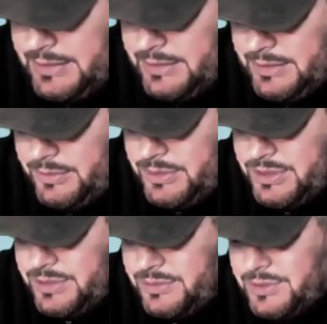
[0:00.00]
we're
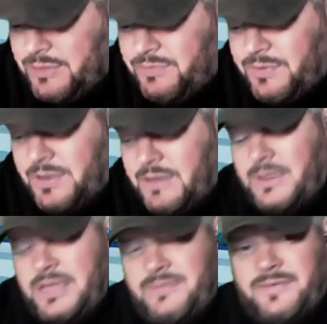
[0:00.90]
still so far
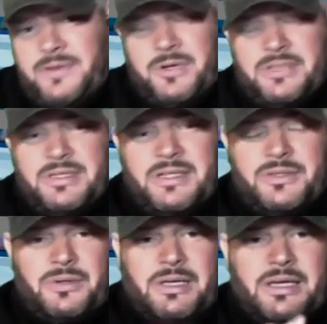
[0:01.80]
away from the
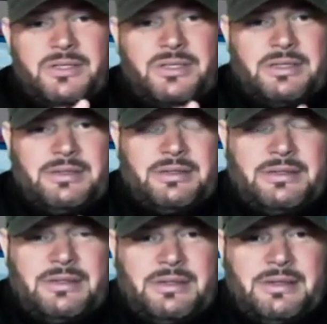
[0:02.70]
presidential election
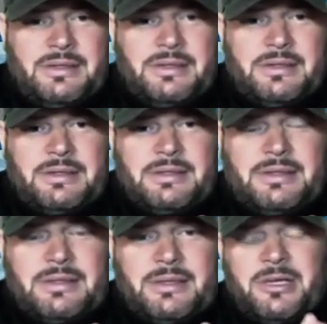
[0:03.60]

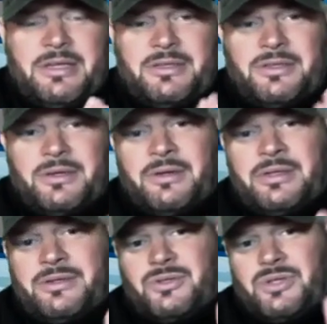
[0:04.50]
that my concern
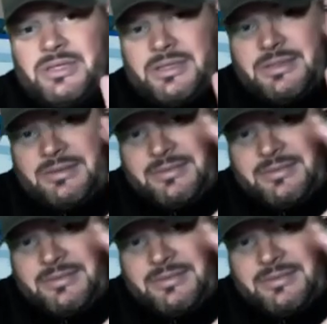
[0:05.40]
is just